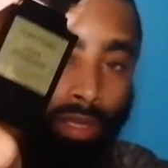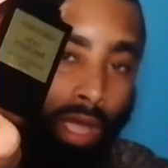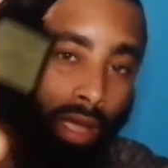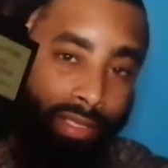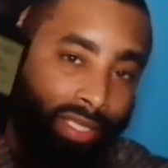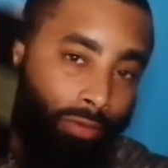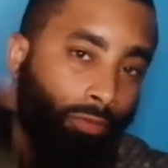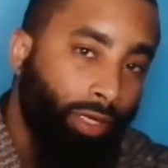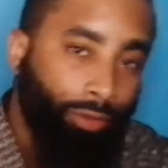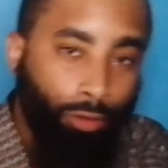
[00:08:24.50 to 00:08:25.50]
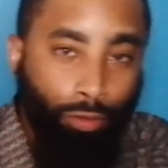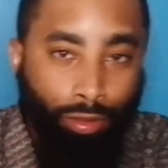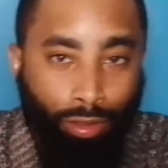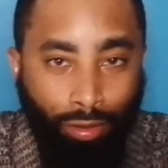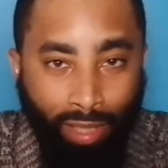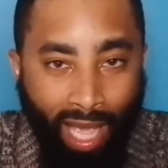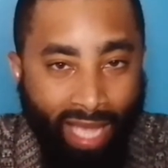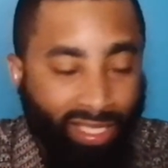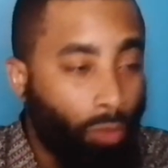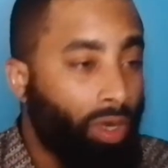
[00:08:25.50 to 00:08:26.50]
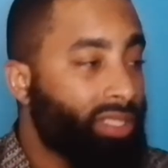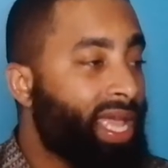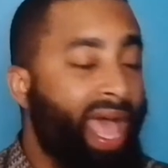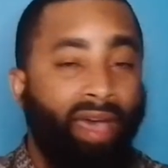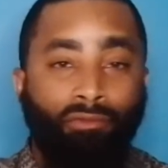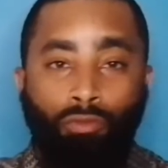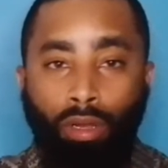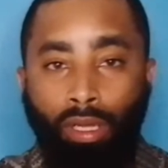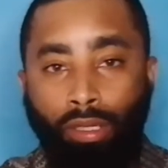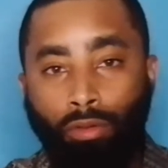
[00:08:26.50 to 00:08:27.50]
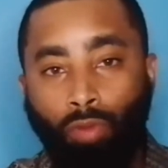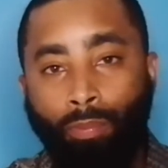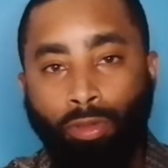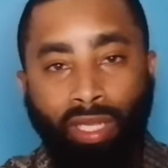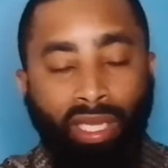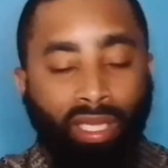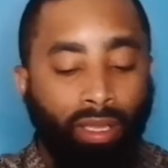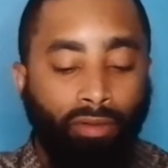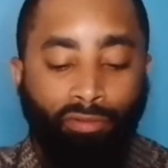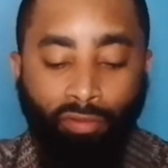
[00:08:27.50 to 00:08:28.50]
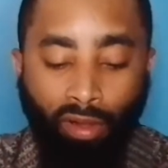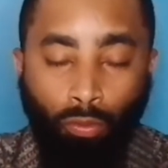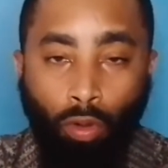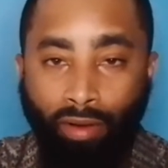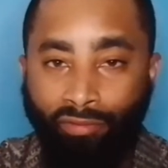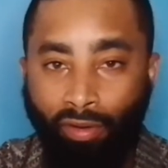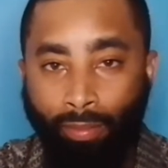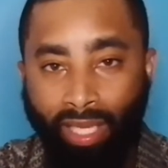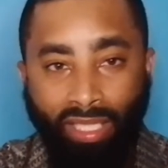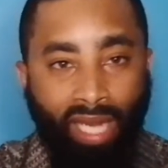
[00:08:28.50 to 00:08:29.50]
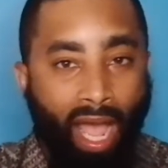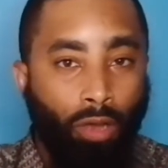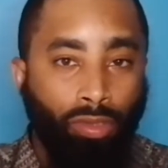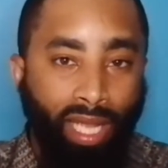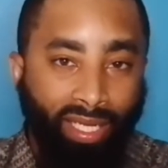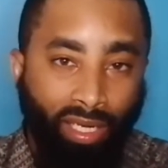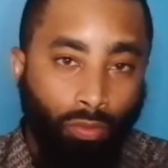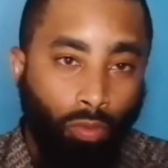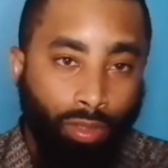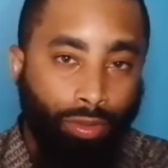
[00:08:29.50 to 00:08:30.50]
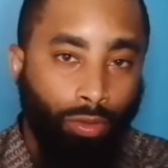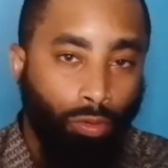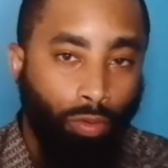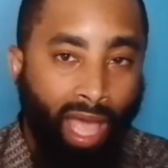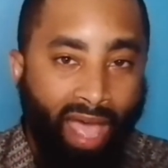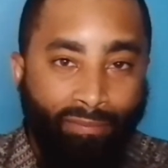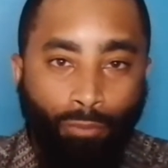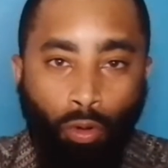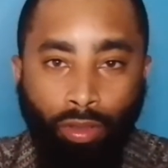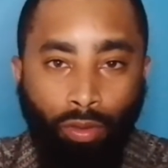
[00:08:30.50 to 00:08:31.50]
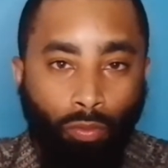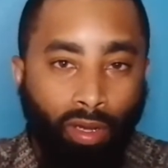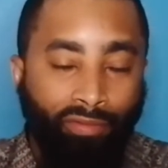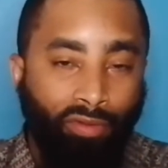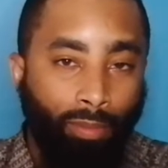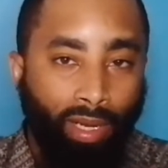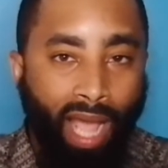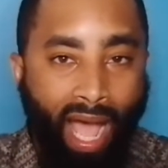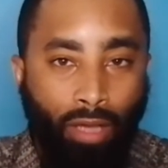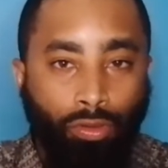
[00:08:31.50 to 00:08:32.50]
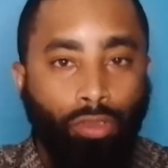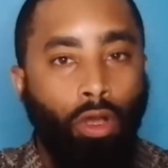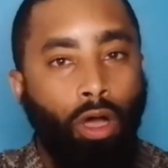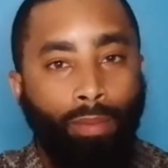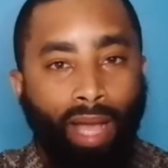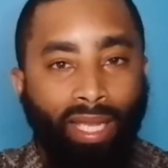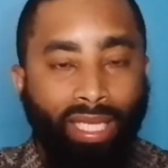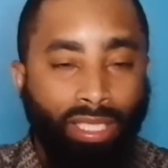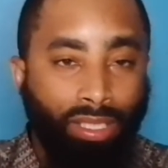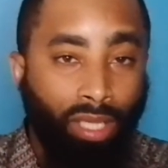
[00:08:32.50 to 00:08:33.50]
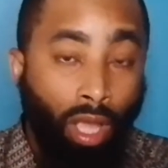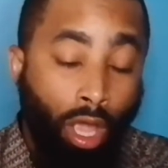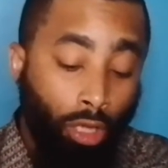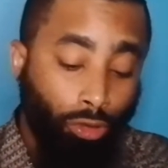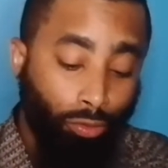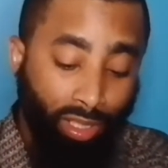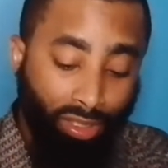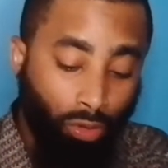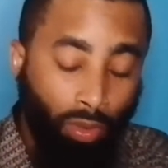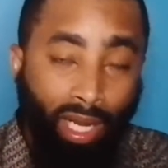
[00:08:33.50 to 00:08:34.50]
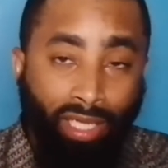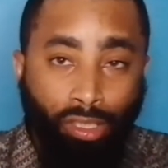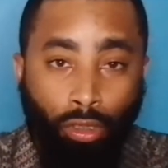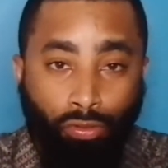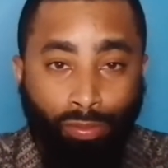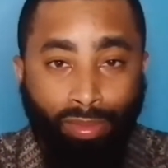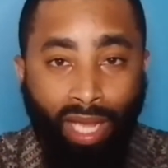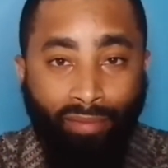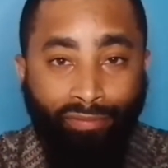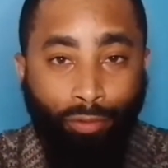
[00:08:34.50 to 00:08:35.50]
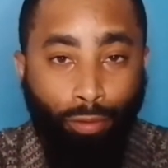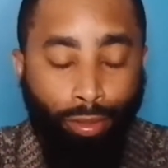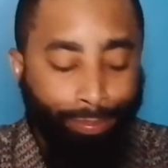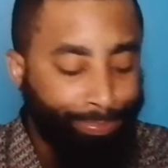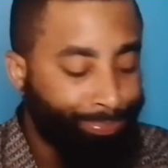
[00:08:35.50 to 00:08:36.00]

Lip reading: Now, I didn't want to do it to you guys. I wanted to have a representative, one from each house. I didn't want to have more than one from a house on my list. So this is the one I chose from Tom Ford.